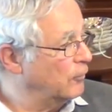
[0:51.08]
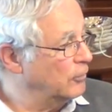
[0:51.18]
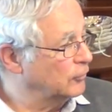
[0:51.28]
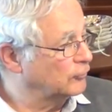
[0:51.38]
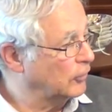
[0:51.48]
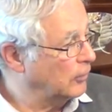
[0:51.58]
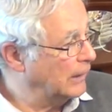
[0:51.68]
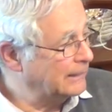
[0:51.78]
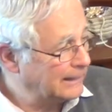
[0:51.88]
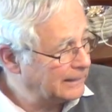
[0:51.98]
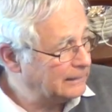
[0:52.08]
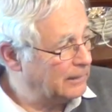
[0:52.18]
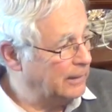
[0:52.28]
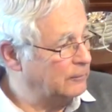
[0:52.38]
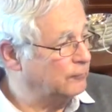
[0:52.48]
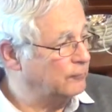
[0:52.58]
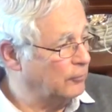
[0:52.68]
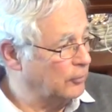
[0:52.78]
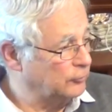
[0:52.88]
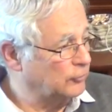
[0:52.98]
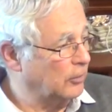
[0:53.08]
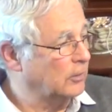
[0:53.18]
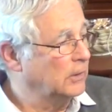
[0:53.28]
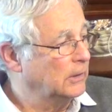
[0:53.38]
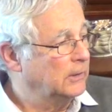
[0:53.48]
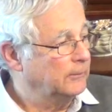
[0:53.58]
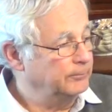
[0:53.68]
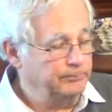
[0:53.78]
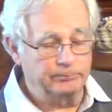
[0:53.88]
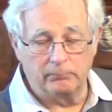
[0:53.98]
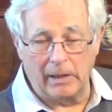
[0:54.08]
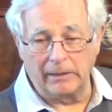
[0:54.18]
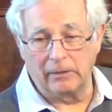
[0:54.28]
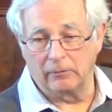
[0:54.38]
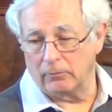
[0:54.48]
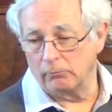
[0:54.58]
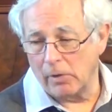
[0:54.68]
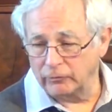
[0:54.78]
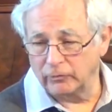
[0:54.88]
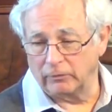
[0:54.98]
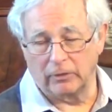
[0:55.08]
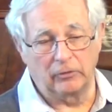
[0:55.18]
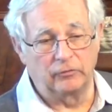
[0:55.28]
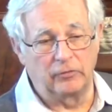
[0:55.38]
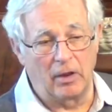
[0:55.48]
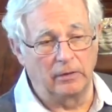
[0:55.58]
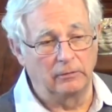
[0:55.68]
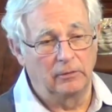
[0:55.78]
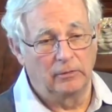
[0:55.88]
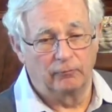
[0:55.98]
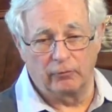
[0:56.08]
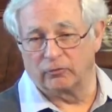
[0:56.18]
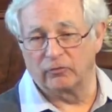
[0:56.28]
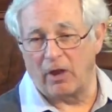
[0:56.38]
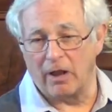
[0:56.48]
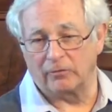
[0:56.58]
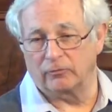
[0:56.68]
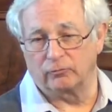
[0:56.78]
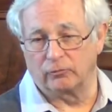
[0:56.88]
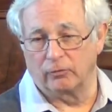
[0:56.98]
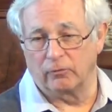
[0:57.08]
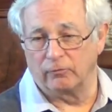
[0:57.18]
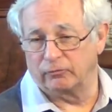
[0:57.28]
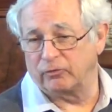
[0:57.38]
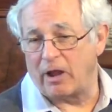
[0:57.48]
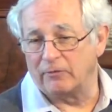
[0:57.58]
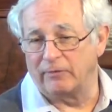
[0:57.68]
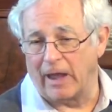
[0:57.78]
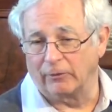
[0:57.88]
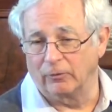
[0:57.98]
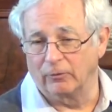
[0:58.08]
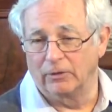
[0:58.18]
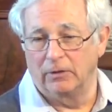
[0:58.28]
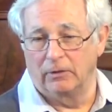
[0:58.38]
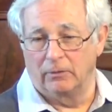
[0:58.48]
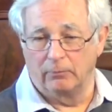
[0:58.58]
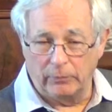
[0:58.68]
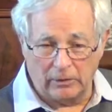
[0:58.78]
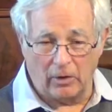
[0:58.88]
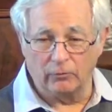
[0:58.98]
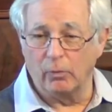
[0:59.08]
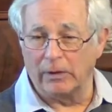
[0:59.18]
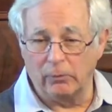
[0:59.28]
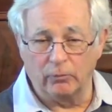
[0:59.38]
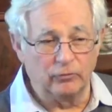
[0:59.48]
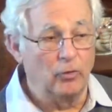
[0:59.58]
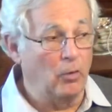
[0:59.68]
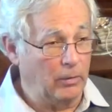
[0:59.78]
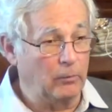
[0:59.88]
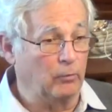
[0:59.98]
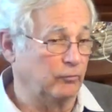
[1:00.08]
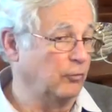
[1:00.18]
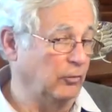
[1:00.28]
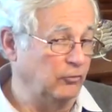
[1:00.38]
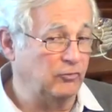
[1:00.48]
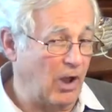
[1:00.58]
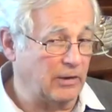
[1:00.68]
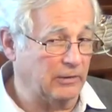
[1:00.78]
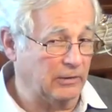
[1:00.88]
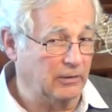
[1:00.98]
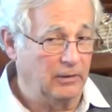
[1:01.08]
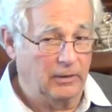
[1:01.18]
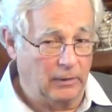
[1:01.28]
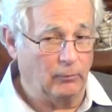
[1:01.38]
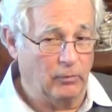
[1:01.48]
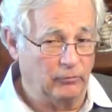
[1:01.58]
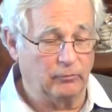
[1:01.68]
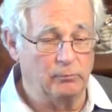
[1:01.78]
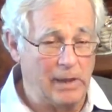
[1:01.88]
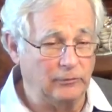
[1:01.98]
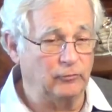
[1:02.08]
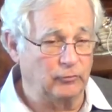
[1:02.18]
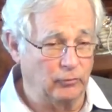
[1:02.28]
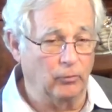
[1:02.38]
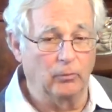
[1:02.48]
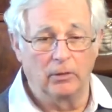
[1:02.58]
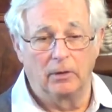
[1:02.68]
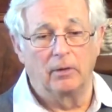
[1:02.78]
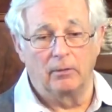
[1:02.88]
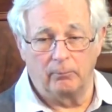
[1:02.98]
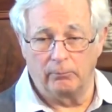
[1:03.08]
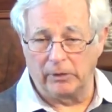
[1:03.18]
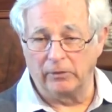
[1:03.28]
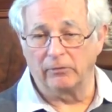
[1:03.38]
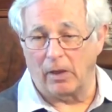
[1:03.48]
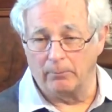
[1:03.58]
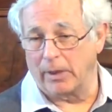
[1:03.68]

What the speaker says: furniture and inlaid furniture, much of it is done for shock value, because when it was new, it was really shocking. It was meant to be a